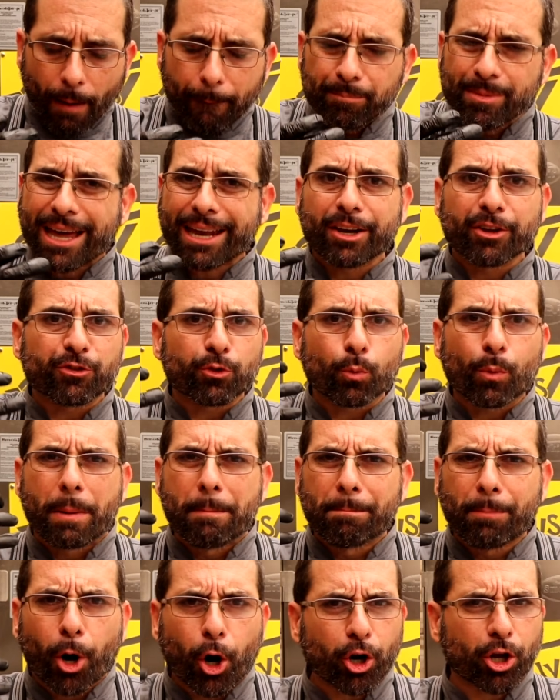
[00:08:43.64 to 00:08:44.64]
That is
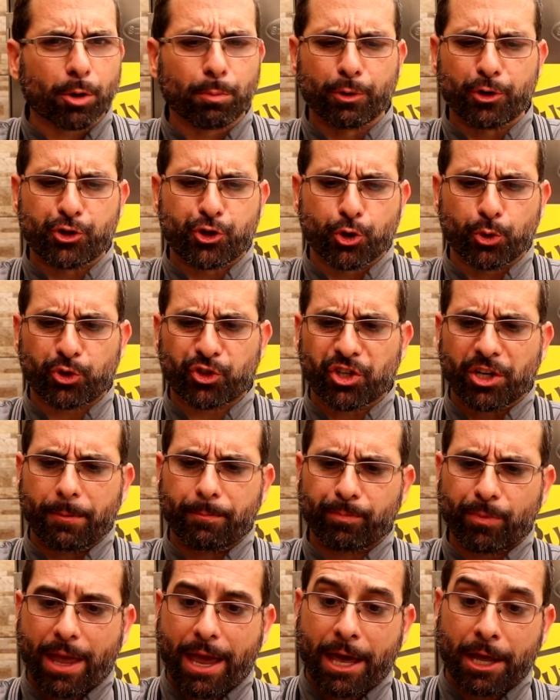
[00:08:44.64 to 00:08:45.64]
remarkably juicy.
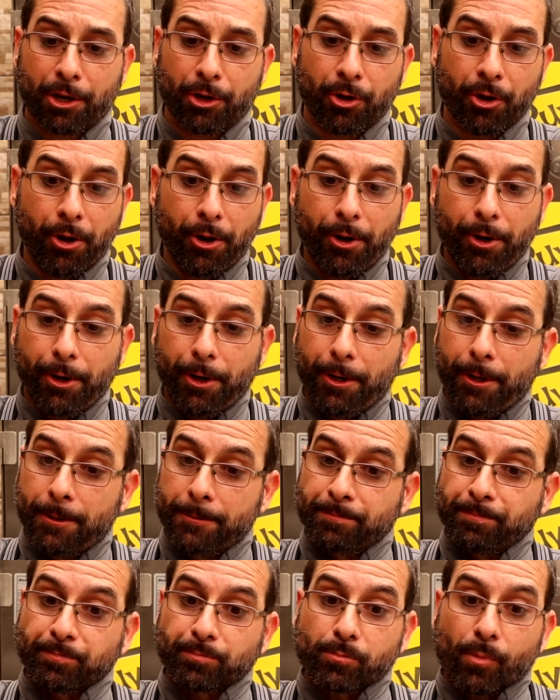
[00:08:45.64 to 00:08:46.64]
And
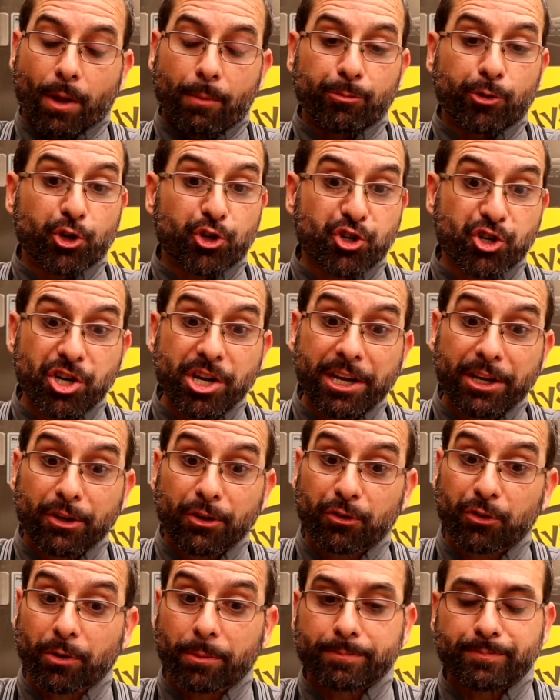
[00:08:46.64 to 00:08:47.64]
the
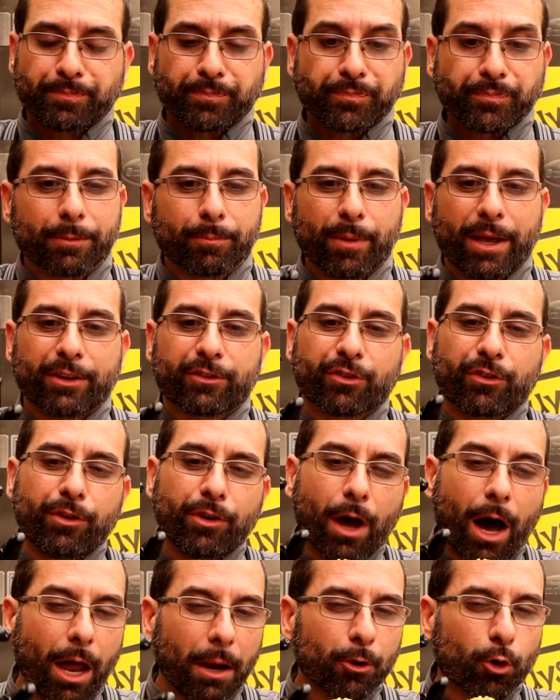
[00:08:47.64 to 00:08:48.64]
cheese it's
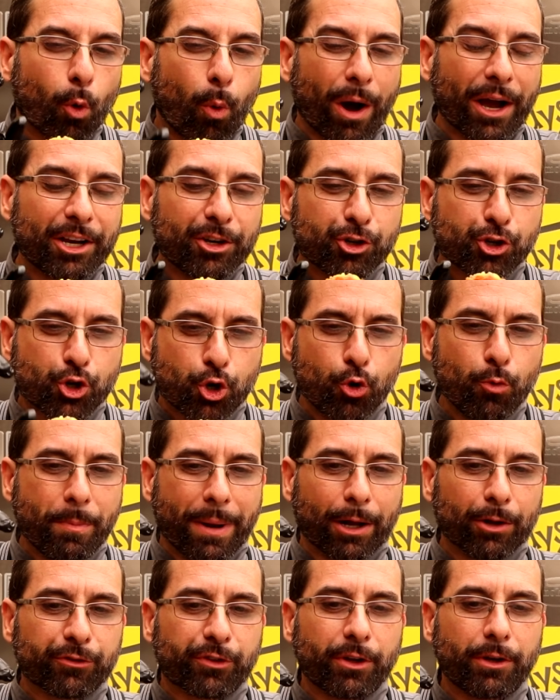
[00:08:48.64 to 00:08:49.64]
not quite too
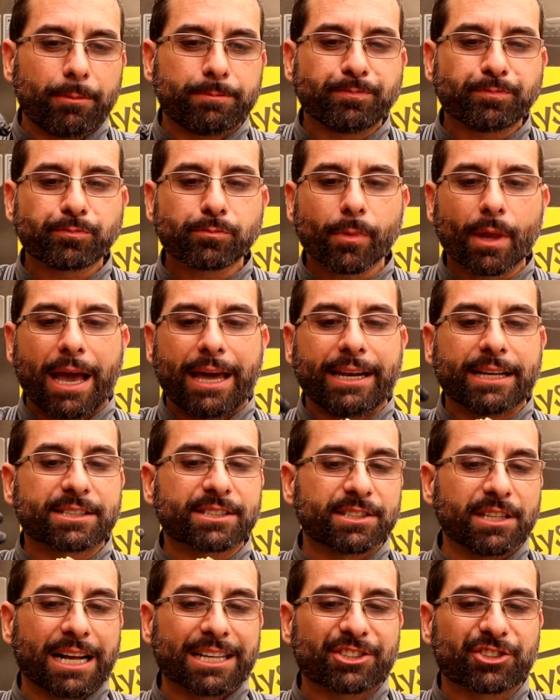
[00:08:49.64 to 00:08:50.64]
melted and
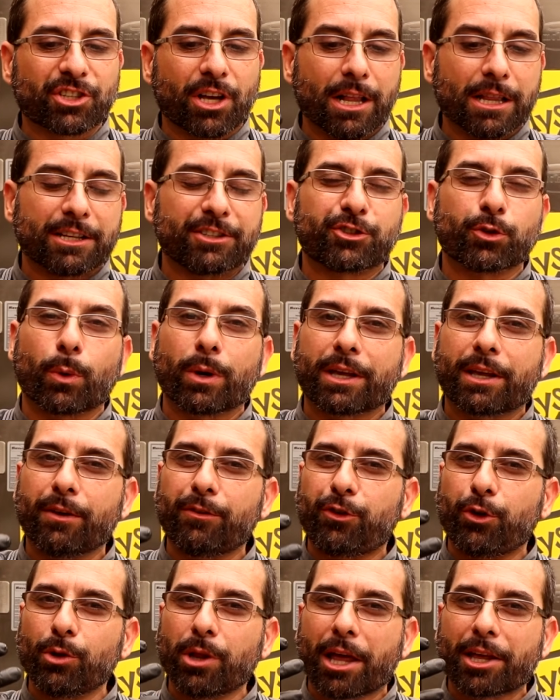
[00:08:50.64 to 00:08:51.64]
it's not solid, so it
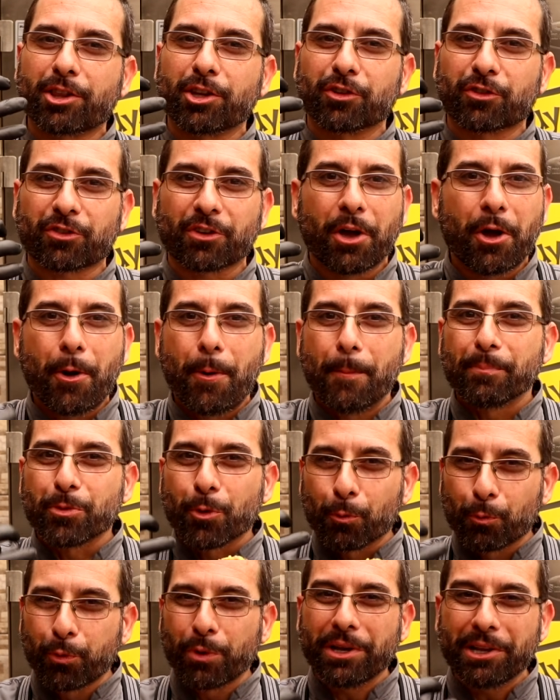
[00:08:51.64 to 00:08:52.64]
gives you like this
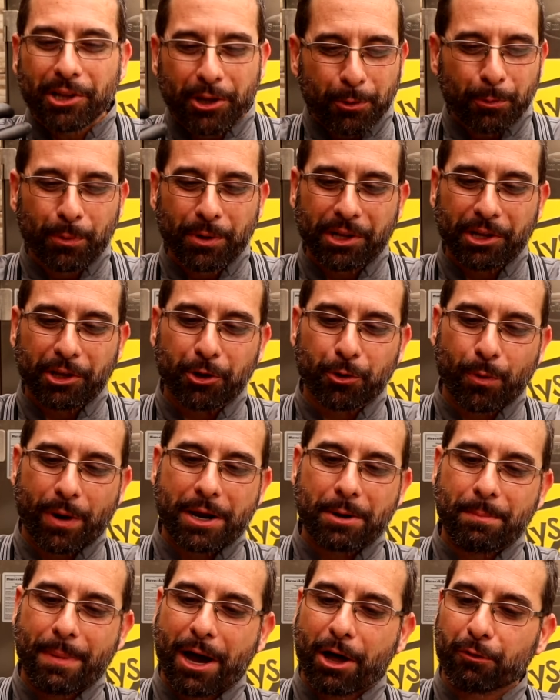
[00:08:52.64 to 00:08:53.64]
really, really
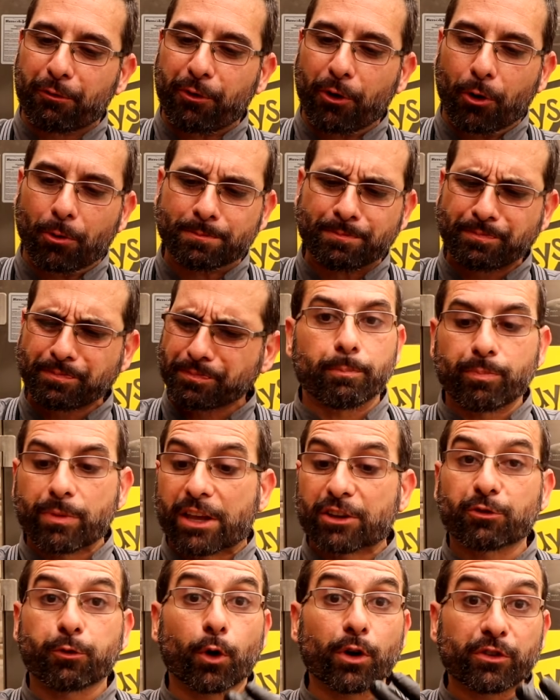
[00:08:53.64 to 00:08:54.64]
great mouthfeel.
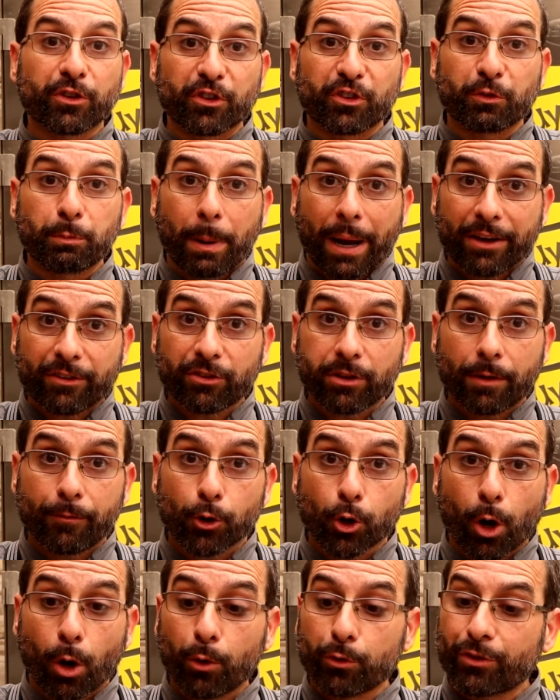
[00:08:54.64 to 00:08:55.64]
As far as the spice level
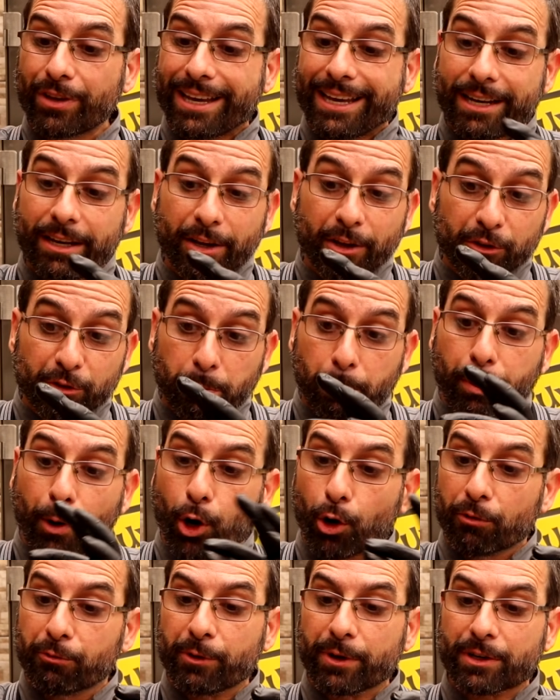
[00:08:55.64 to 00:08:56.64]
goes, it is
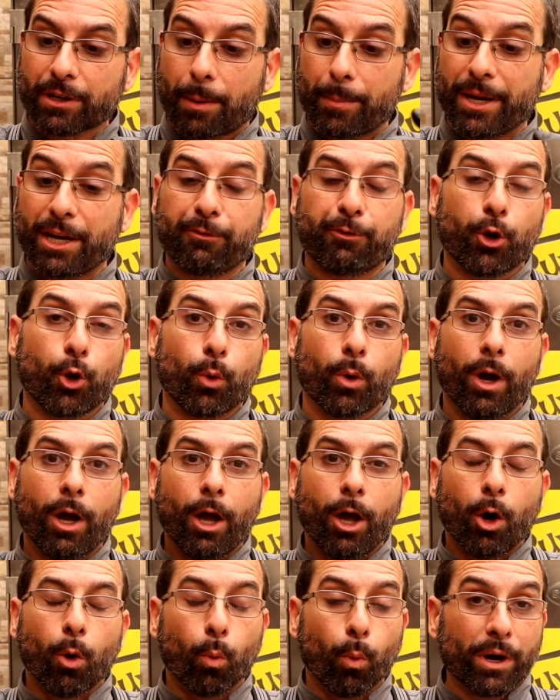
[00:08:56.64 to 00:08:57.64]
perfect. I mean, if you
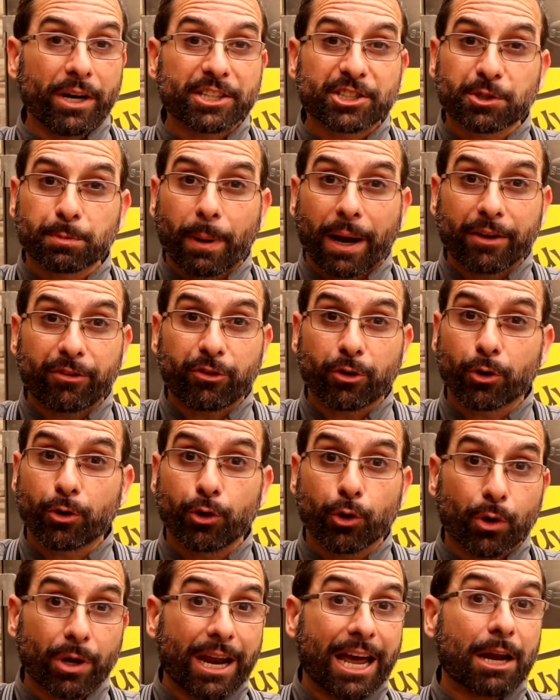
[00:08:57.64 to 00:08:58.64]
want it spicier,
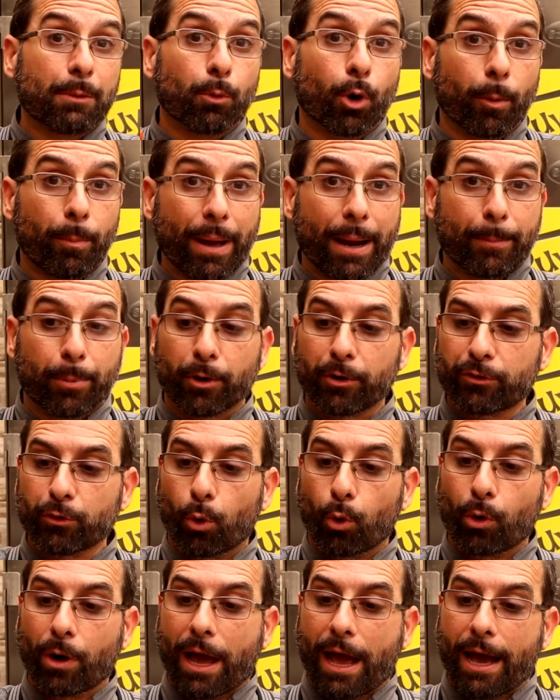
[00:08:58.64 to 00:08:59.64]
you can add more peppers
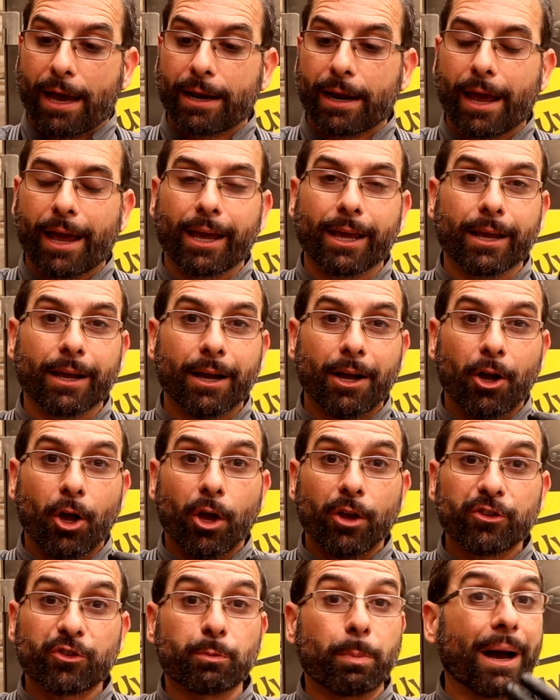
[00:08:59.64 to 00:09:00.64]
or add a
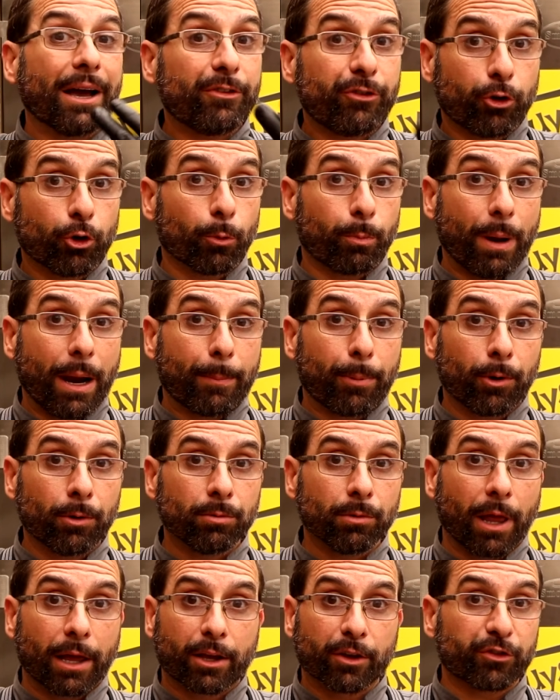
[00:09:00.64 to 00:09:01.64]
spicier pepper
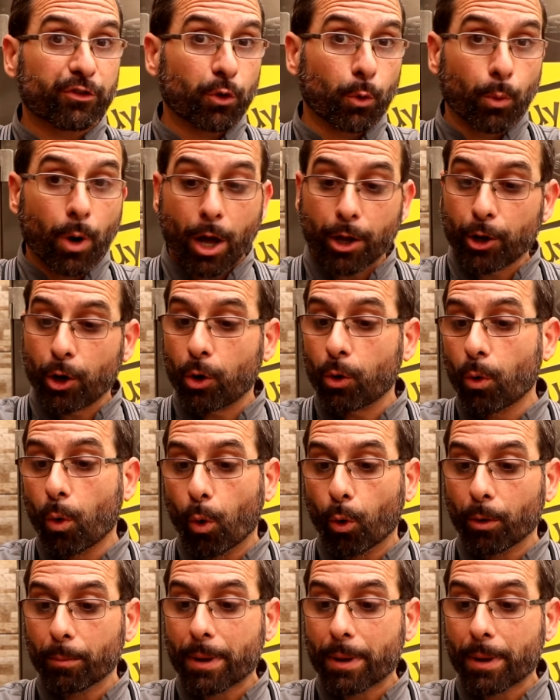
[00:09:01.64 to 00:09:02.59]
like a serrano or